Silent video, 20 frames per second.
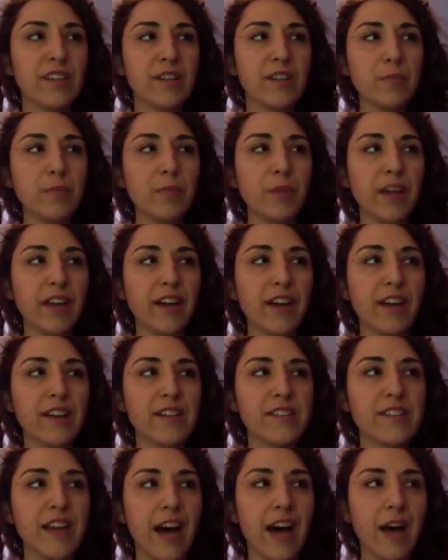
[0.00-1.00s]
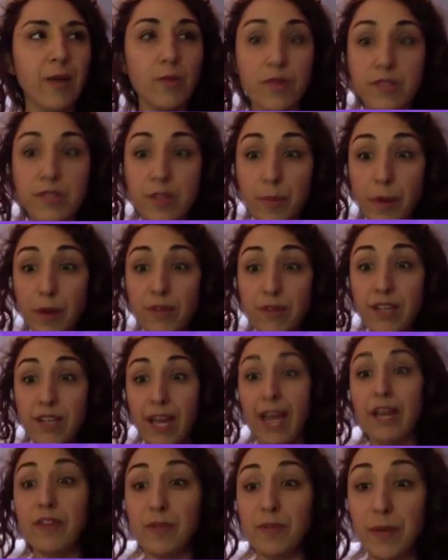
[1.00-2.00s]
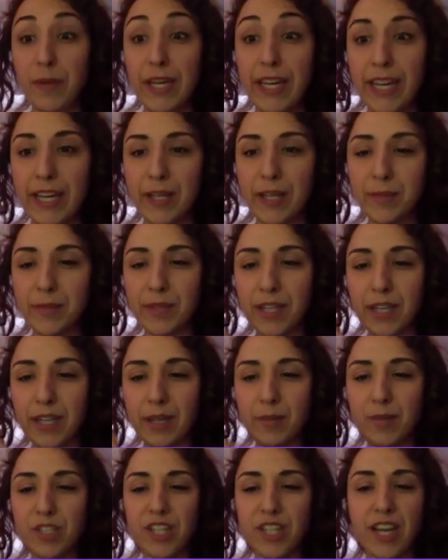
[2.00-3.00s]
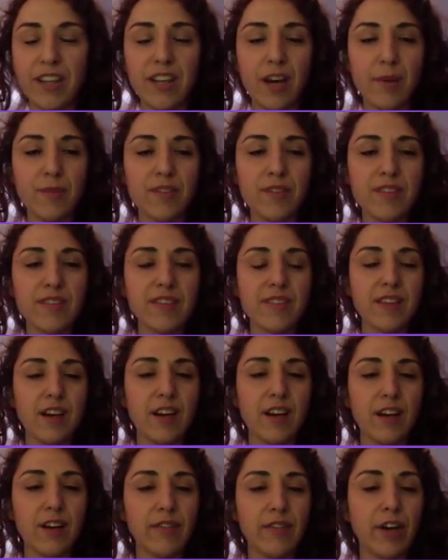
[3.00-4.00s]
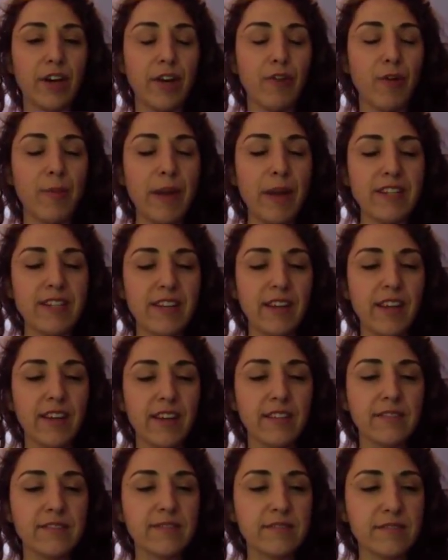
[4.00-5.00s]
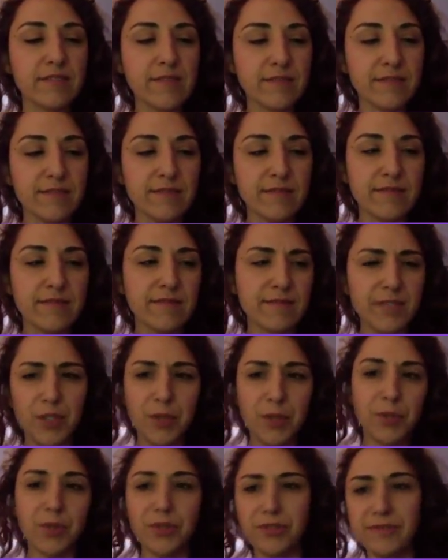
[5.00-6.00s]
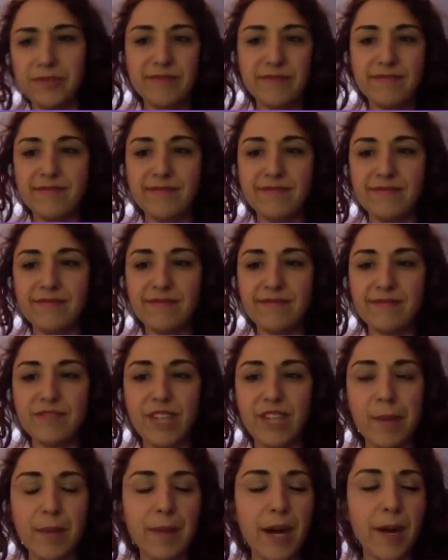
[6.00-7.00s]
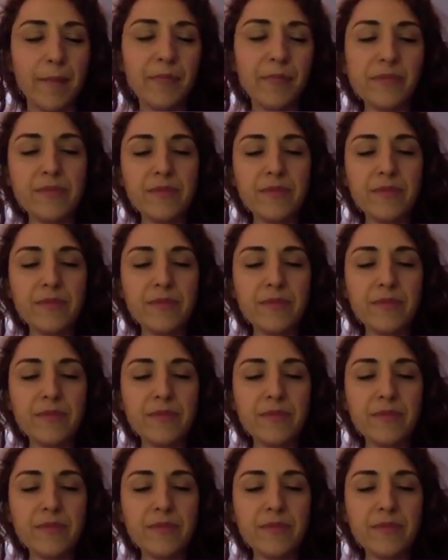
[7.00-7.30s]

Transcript: because I was supposed to kind of be him, which I thought was very romantic and cool when I met him.